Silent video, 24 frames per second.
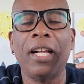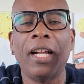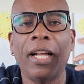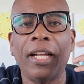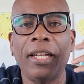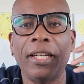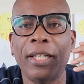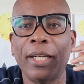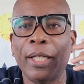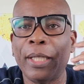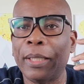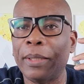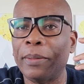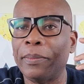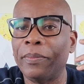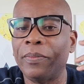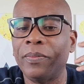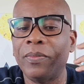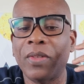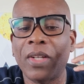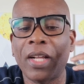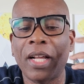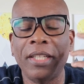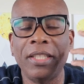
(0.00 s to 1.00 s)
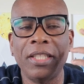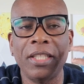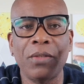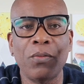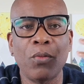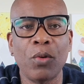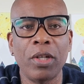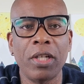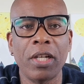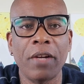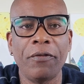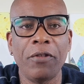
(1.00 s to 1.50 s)
And um, I
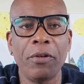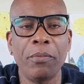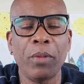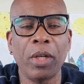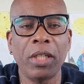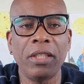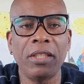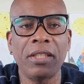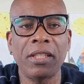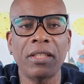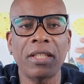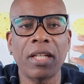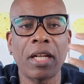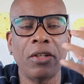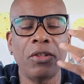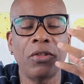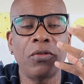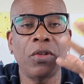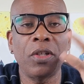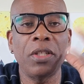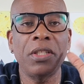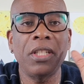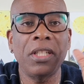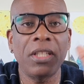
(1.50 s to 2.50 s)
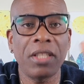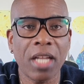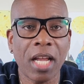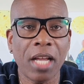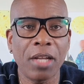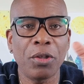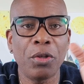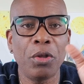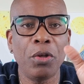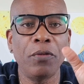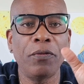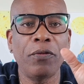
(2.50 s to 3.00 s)
just want everybody to, I just want to say
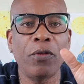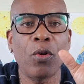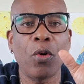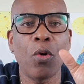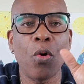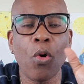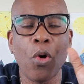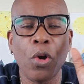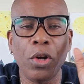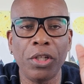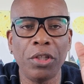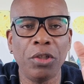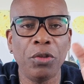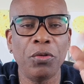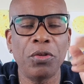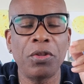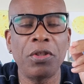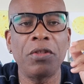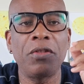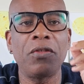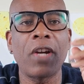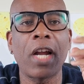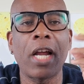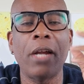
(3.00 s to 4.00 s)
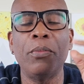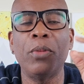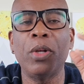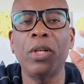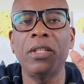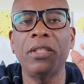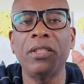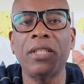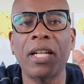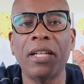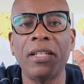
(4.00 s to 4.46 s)
thank you for all the new subscribers.